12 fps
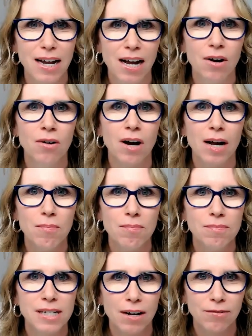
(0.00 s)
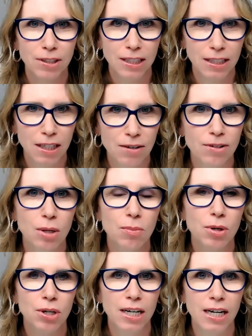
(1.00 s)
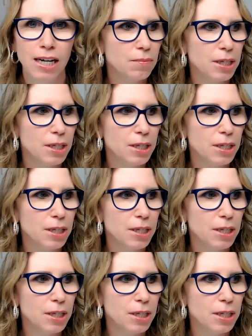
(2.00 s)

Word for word: now. I'm definitely love community.